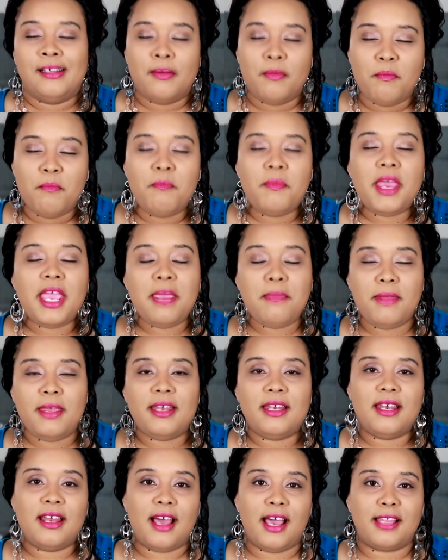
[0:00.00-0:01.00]

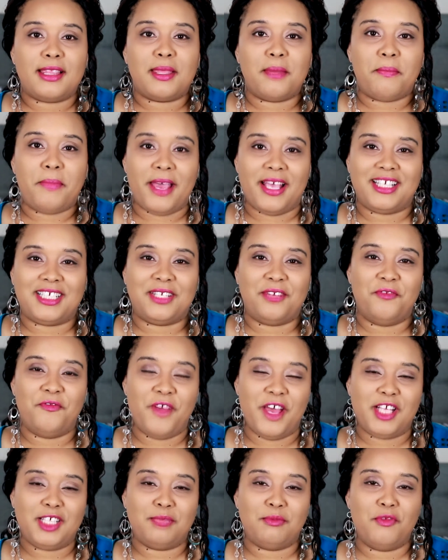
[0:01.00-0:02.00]
Maybe not the best
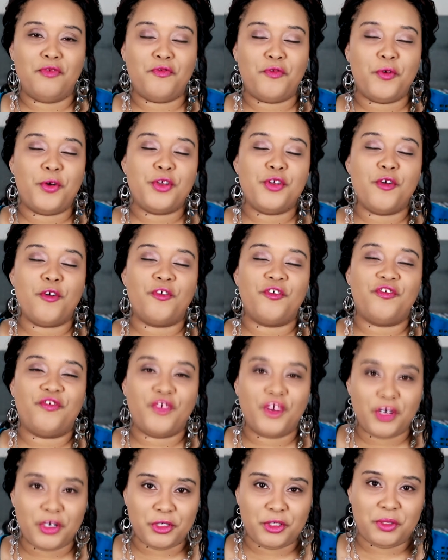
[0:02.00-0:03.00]
investment for your
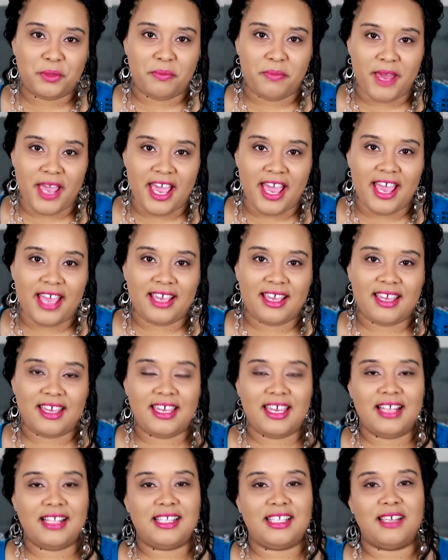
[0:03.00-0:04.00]
first bag.
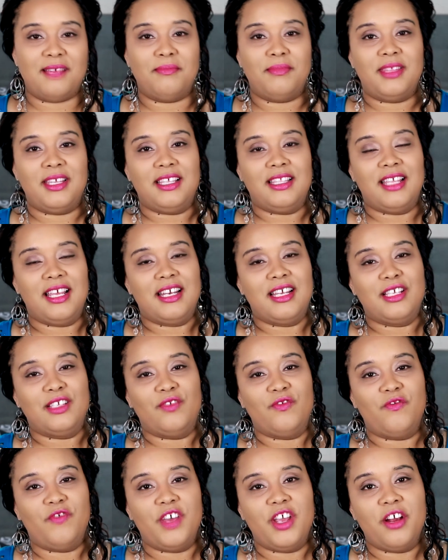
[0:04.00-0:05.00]
Get something that
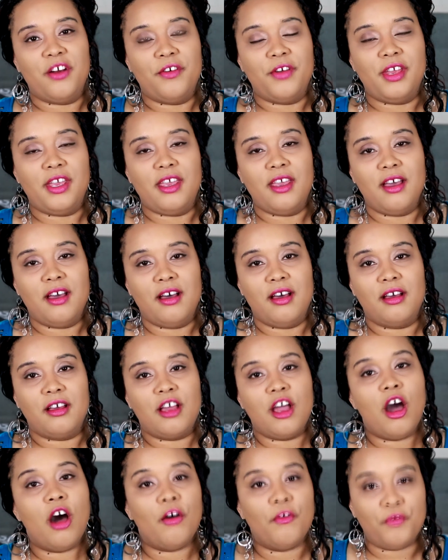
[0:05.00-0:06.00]
is very
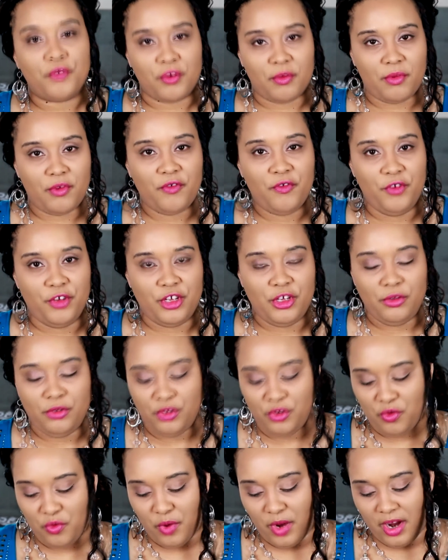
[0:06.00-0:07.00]
comfortable for you
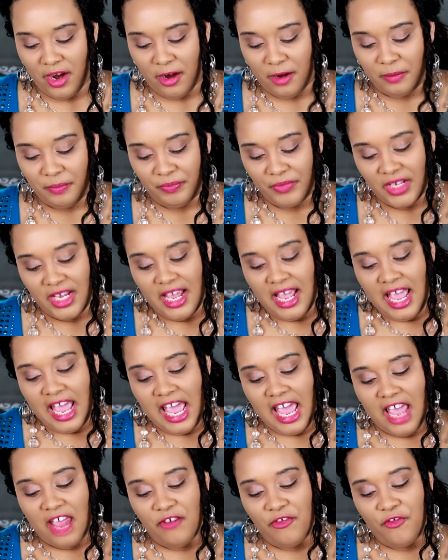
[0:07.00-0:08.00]
to wear.
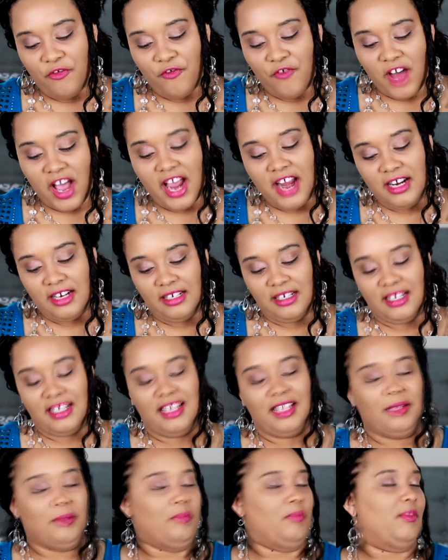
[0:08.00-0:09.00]
And
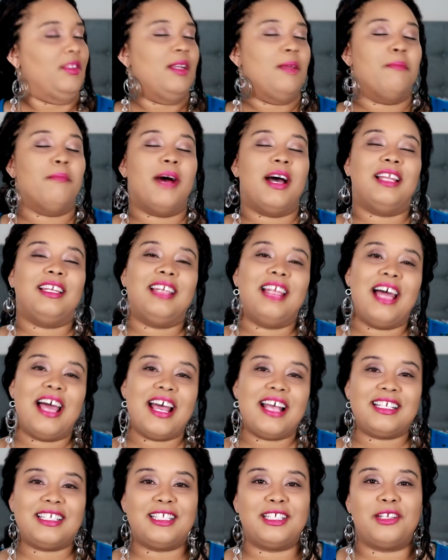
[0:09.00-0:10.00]
finally, my
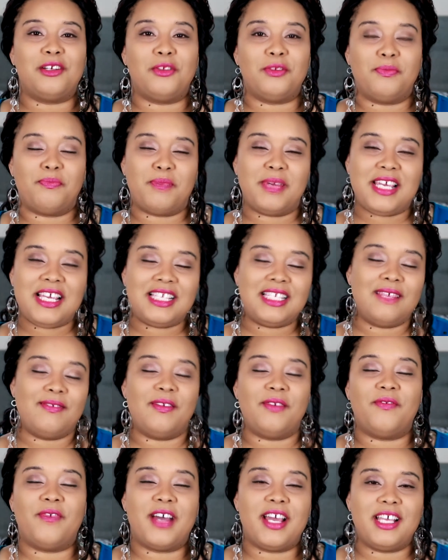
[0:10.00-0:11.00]
last little piece of
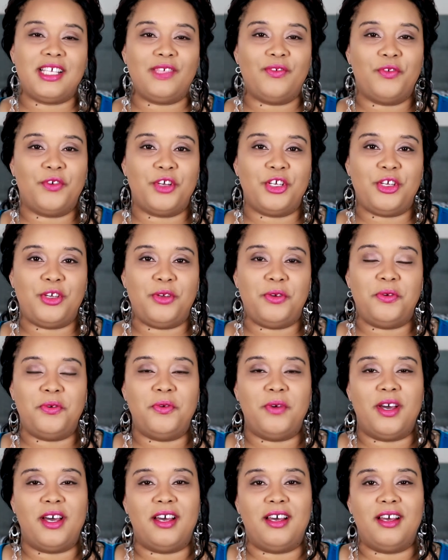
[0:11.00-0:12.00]
advice for you